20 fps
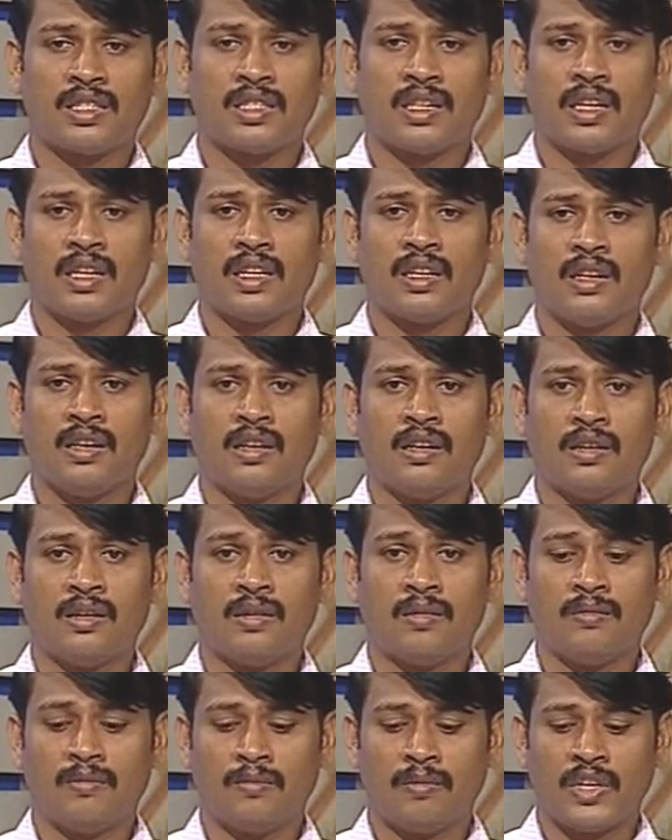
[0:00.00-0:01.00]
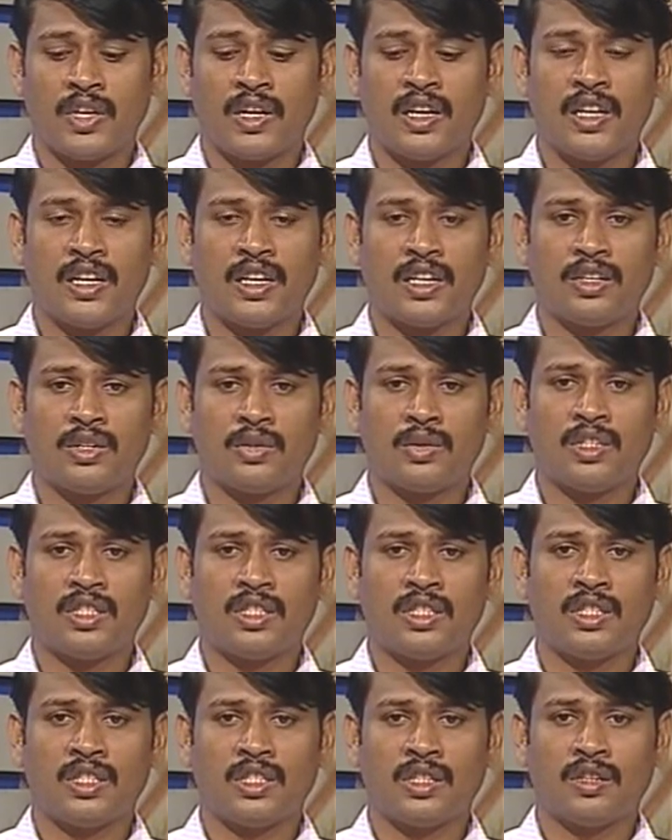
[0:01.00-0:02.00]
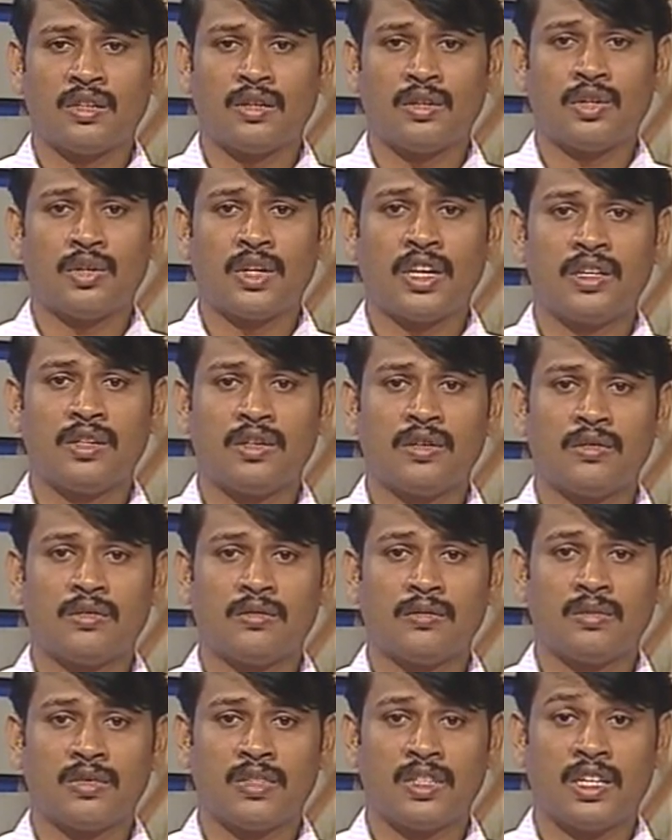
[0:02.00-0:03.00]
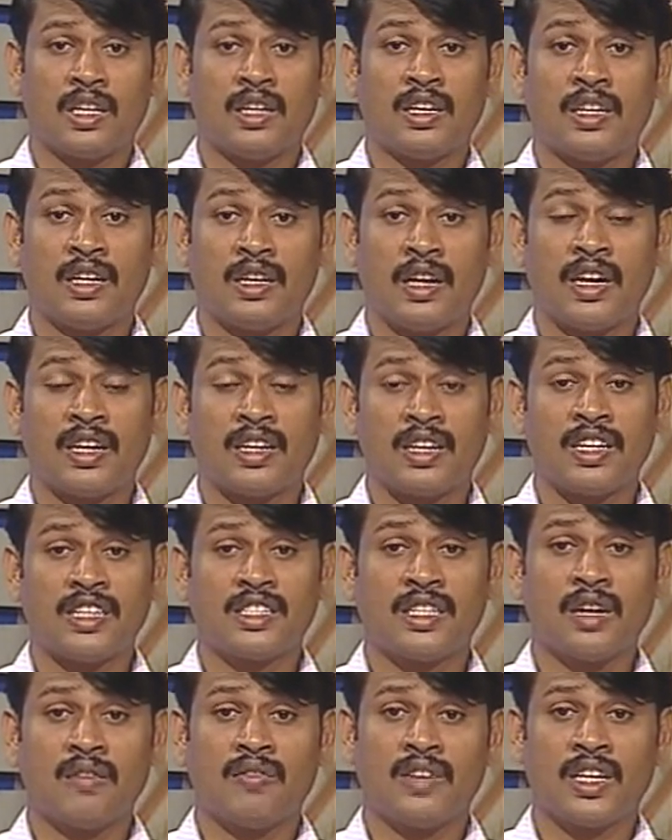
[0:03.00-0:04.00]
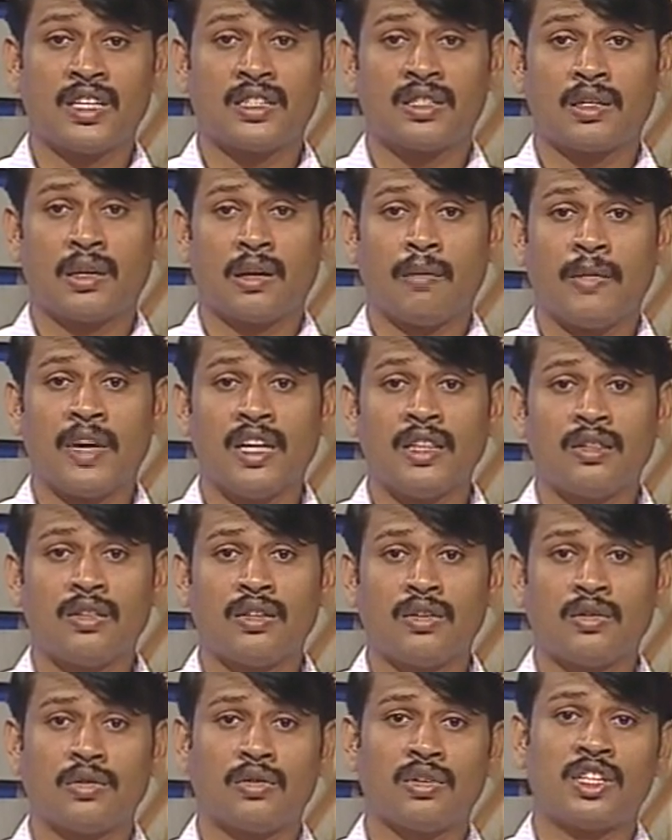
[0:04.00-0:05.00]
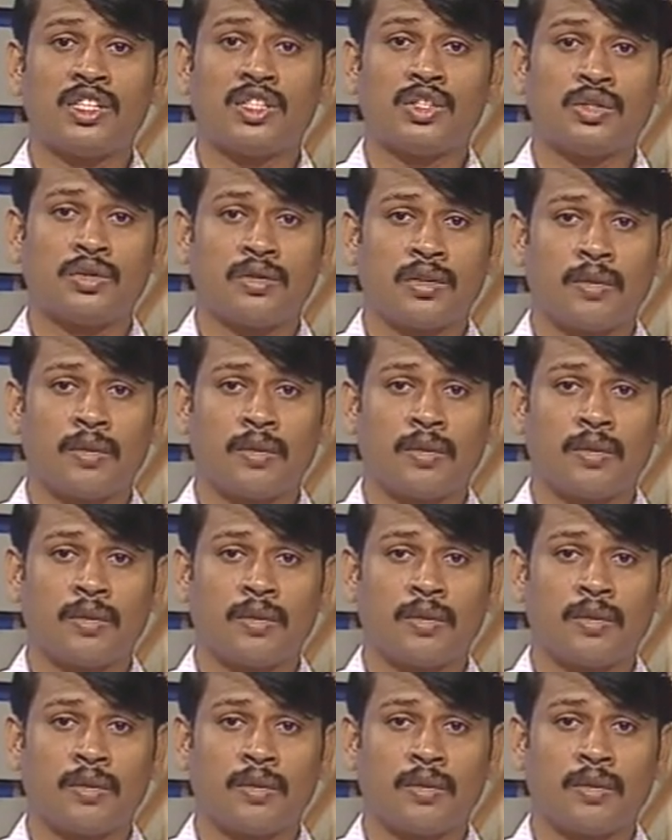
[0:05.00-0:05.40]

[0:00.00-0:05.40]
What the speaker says: And earlier to this, you had to, the letter itself takes a month to reach to the